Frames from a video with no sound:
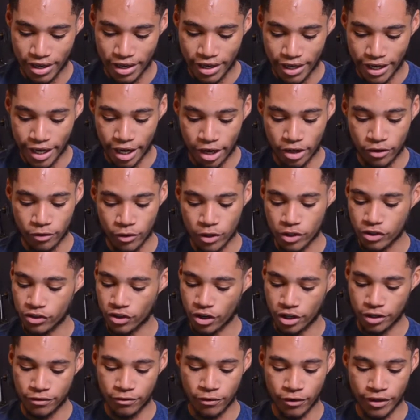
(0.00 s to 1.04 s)
Henry,
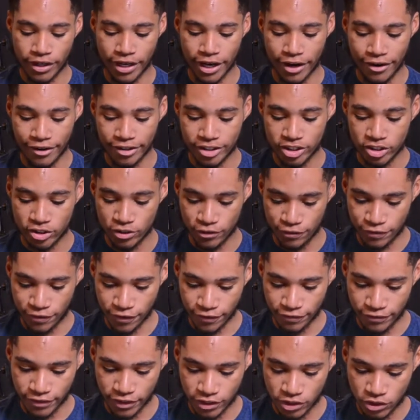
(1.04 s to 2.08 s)
34 carries,
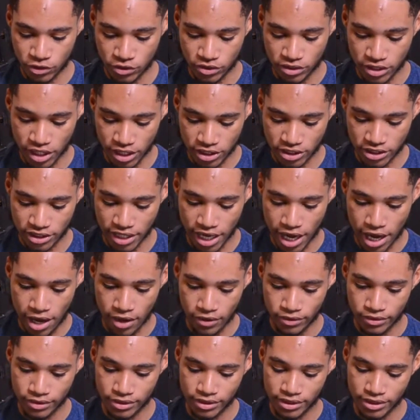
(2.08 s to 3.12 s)
250, 2
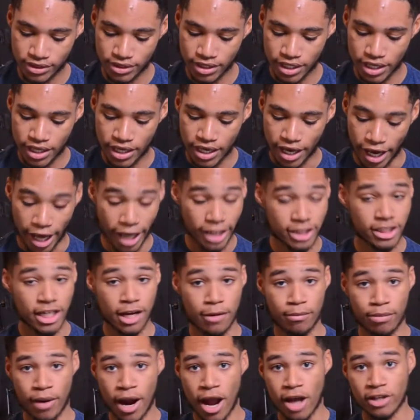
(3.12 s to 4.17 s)
touchdowns.
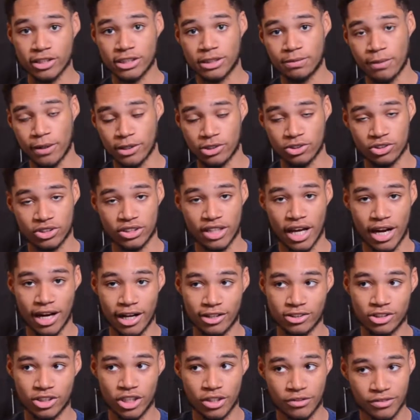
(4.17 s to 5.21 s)
A.J. Brown, special
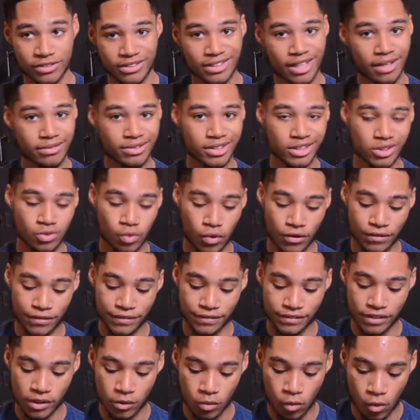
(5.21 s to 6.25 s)
shout-out, 10 receptions,
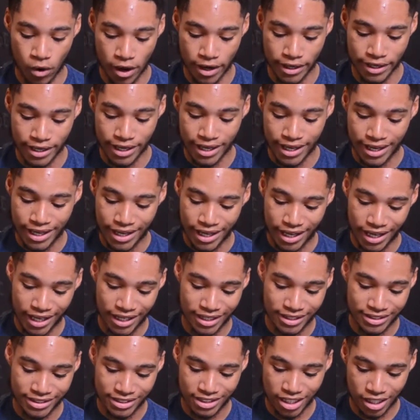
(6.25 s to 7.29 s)
151, and
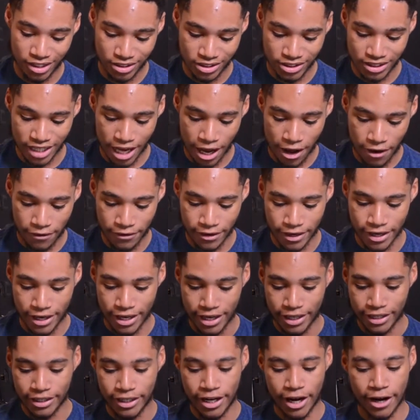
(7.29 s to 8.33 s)
a touchdown.
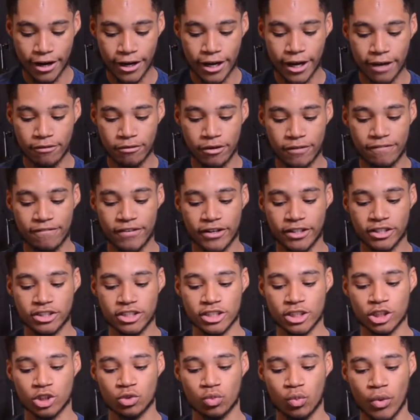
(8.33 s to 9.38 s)
Derrick Henry
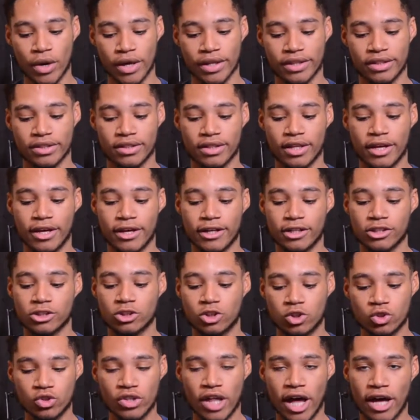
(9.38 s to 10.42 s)
finishes with
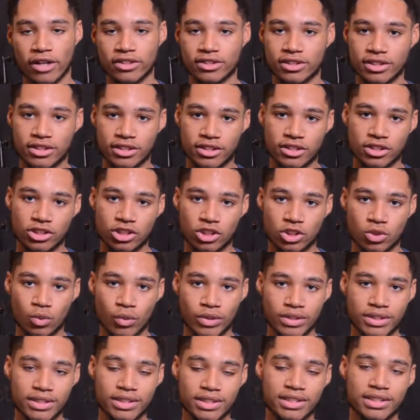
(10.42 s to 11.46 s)

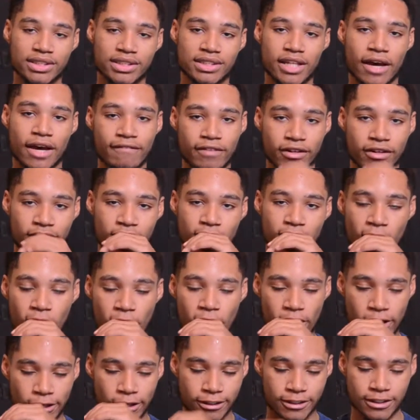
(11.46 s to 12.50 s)
2,027
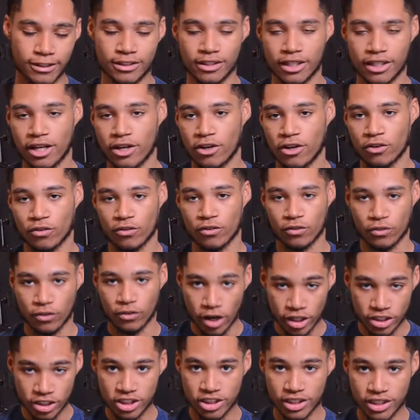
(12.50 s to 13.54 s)
yards,
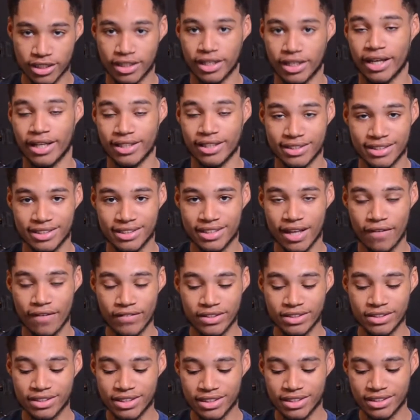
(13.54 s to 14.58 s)
rushing, and
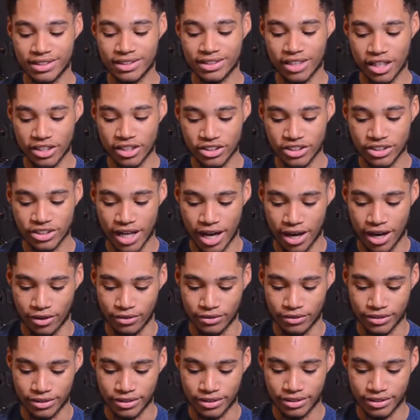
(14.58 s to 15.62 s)
17
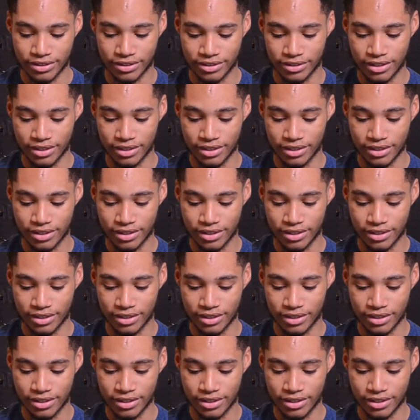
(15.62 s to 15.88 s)
touchdowns.